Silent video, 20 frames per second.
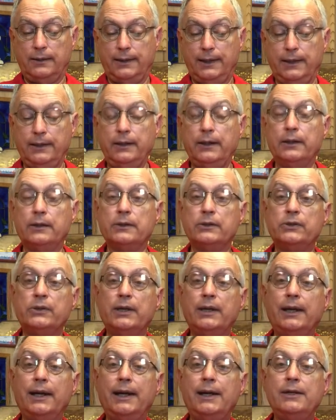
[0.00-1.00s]
Then there's
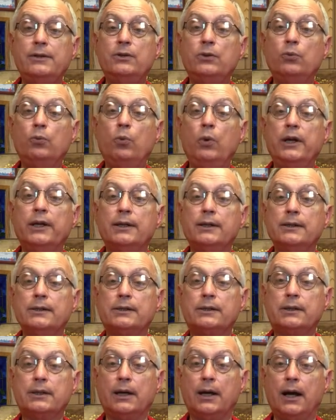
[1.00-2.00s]
the need to
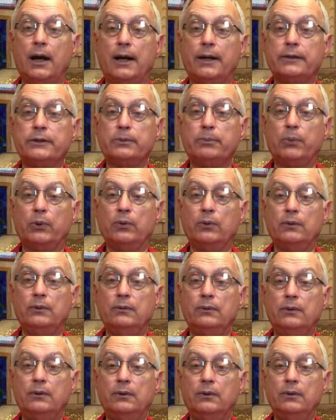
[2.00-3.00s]
witness the gospel
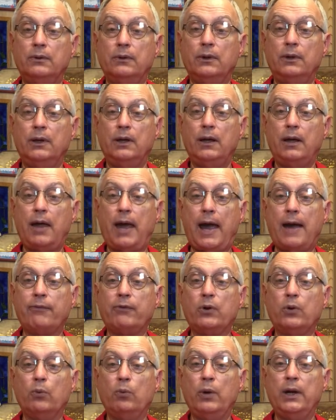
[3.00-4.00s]

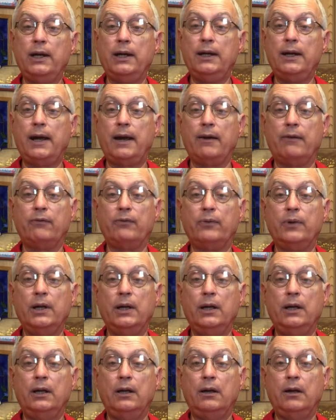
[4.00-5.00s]
after we have
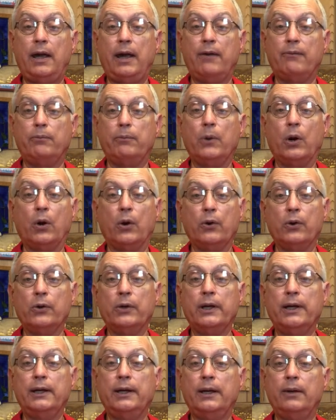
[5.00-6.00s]
have
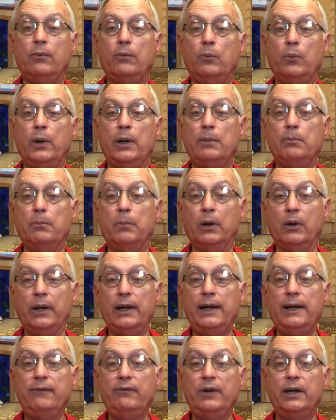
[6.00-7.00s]
heard it and we
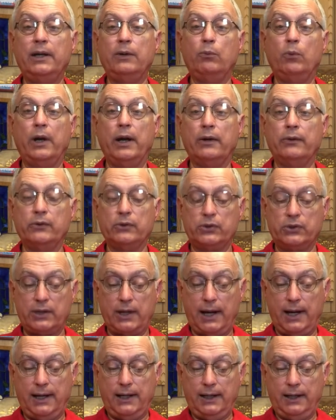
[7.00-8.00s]
believed it and we
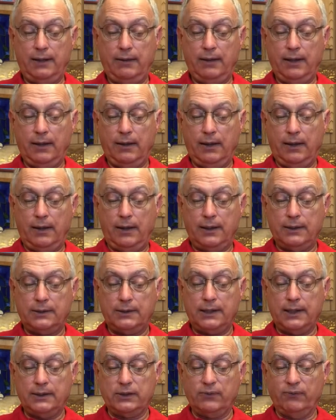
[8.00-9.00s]
understand it. It
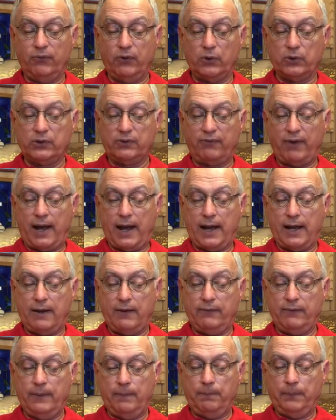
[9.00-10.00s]
says in verse
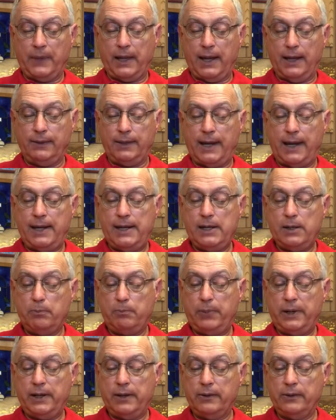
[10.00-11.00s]
5, and that he
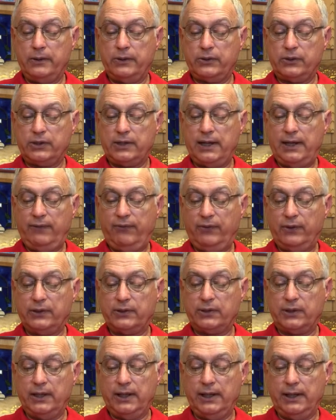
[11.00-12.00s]
appeared to
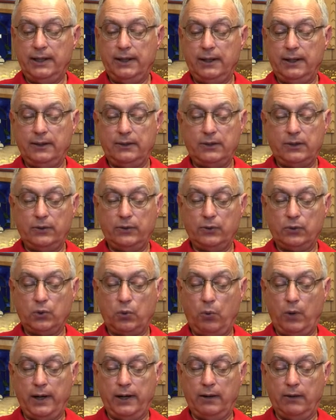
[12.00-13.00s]
Cephas then and to the
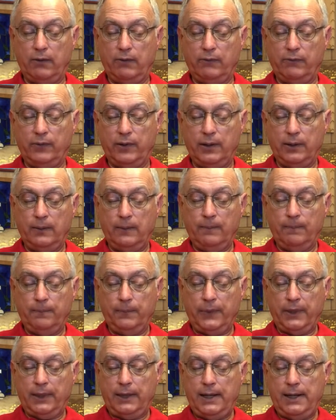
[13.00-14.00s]
twelve.
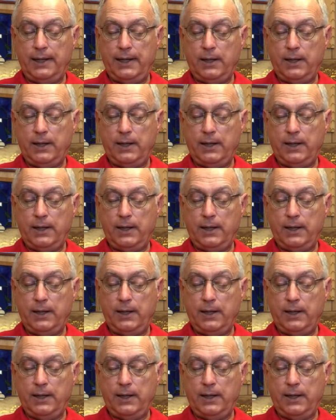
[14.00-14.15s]
Then